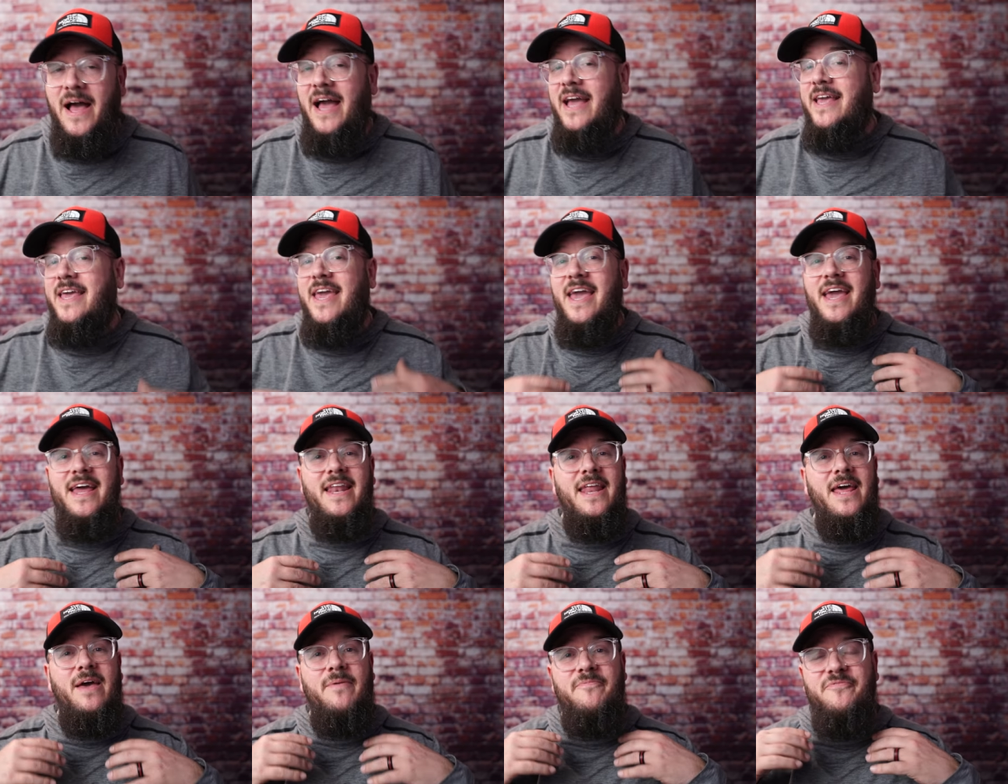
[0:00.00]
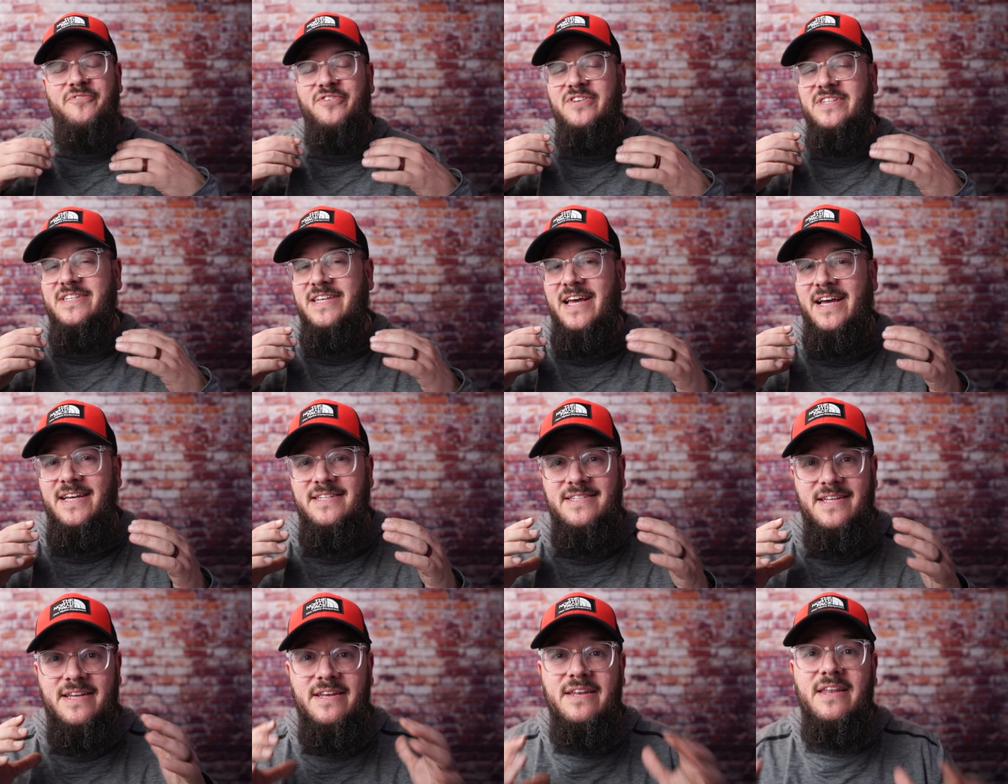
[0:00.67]
I can't
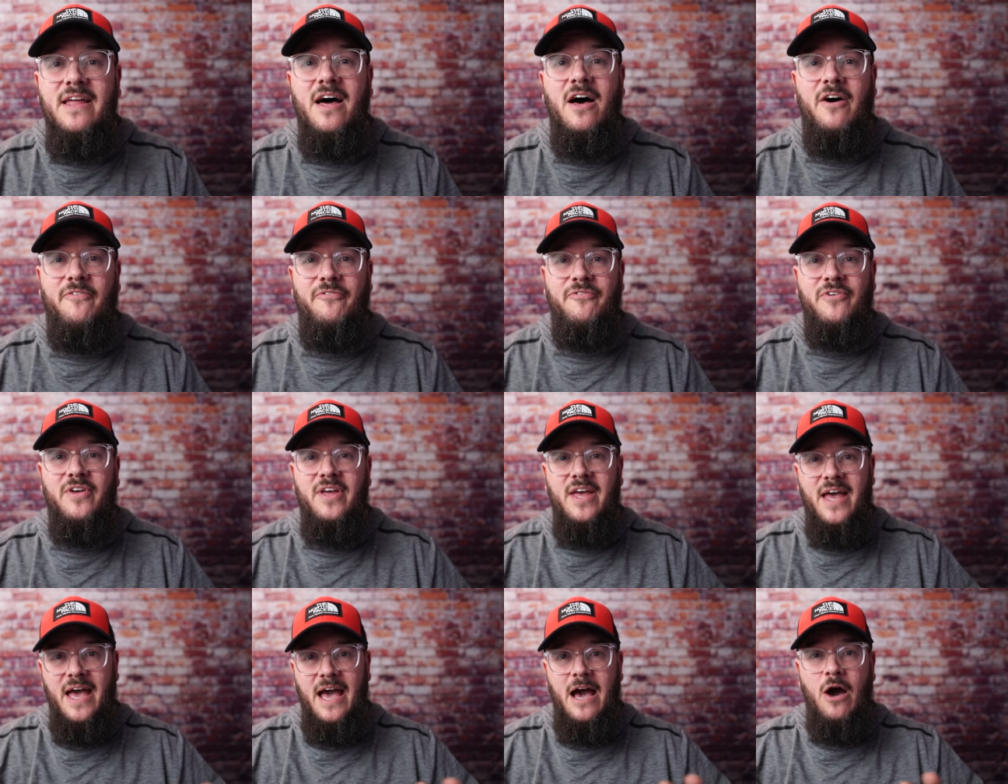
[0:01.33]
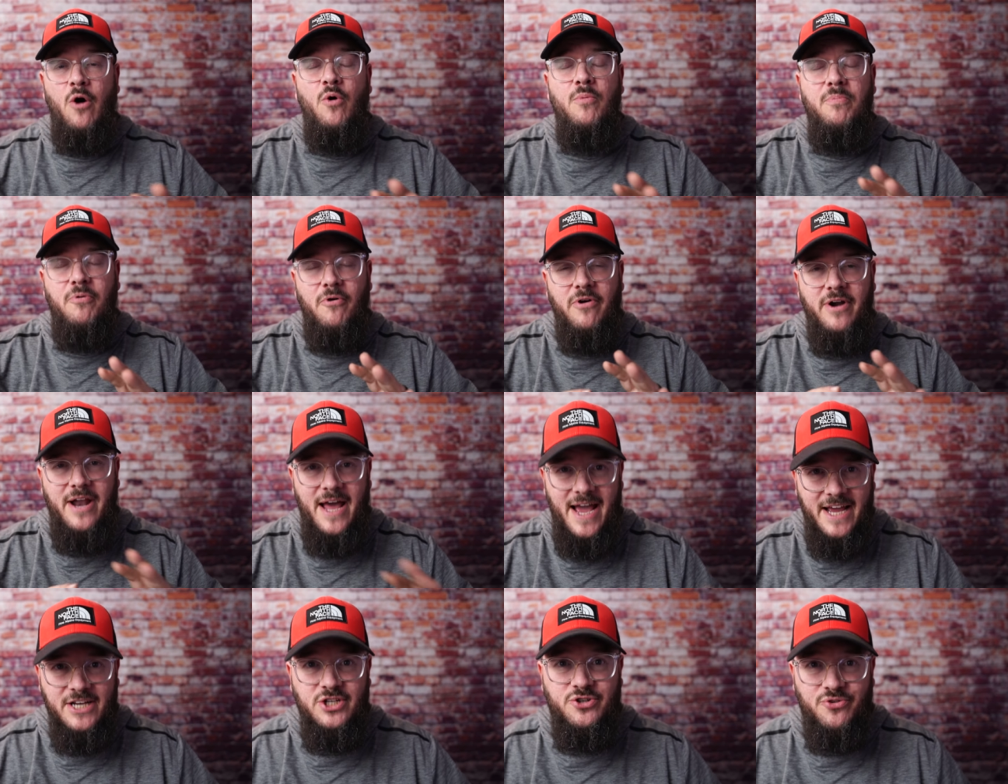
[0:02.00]
emphasize enough how important
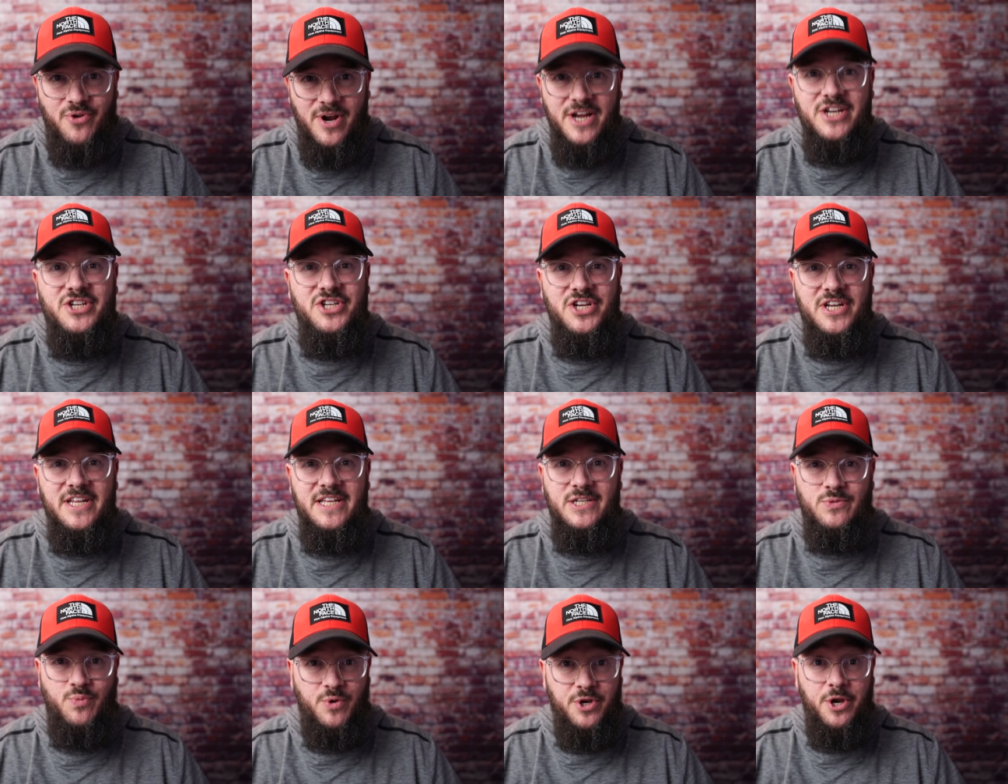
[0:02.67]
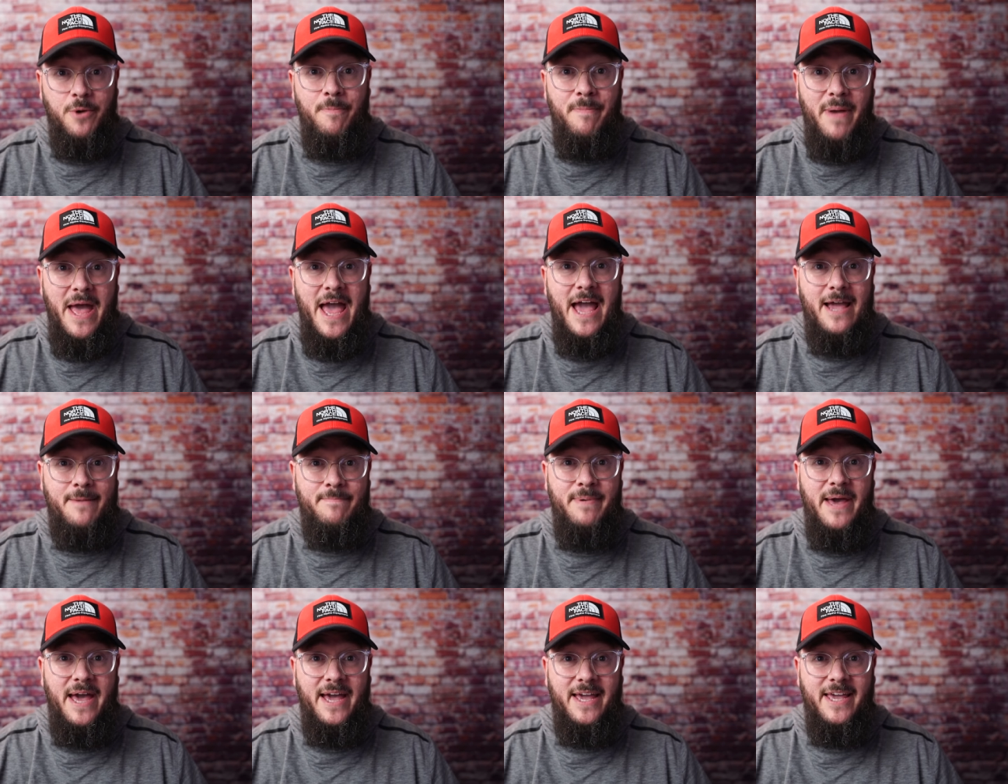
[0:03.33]
hydration is when you're
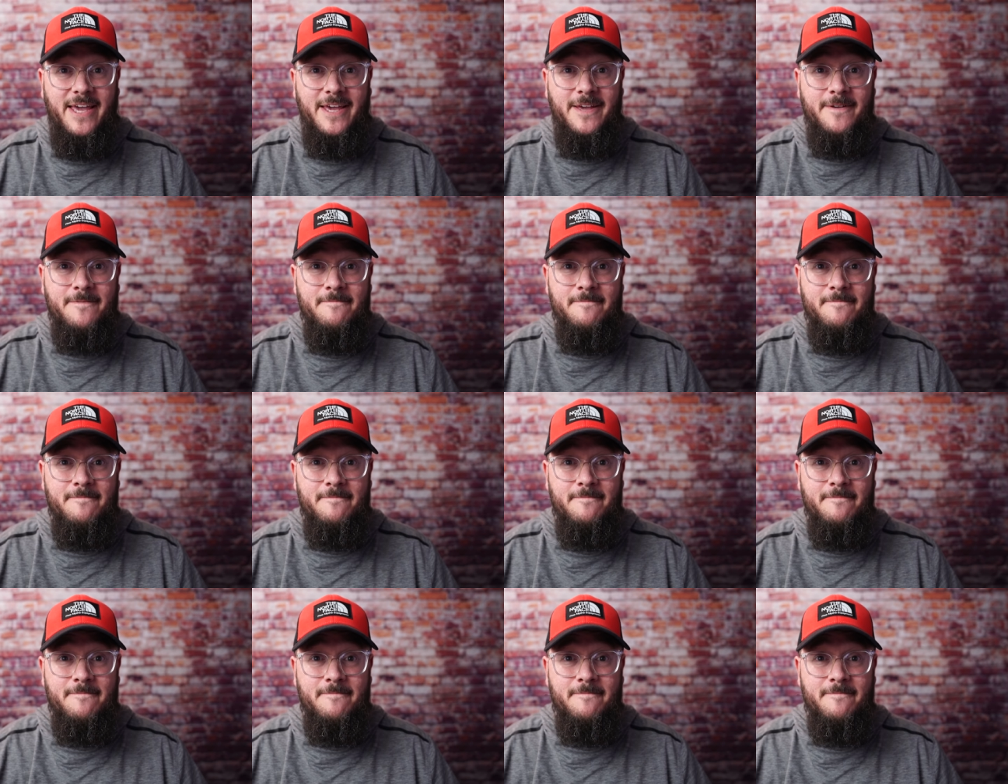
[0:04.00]
backpacking,